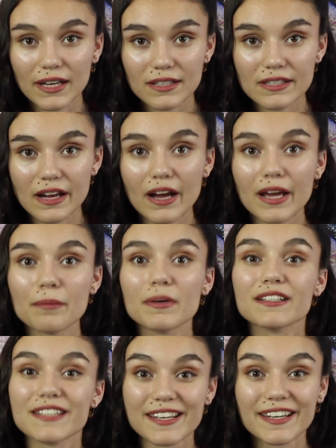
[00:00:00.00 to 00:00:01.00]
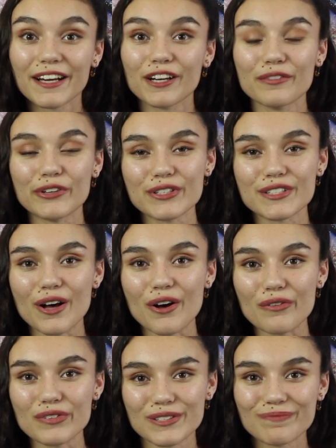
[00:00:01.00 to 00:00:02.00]
next time. Take care of
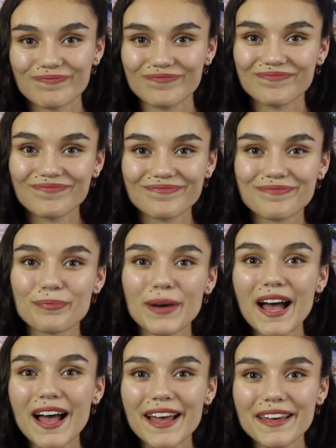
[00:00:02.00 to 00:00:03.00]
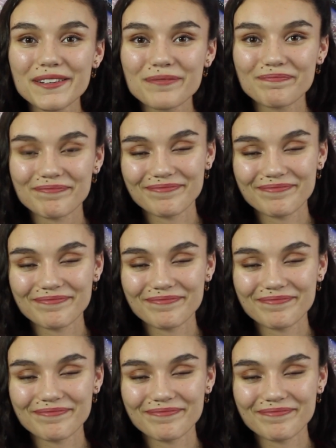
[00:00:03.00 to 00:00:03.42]
yourselves. Bye!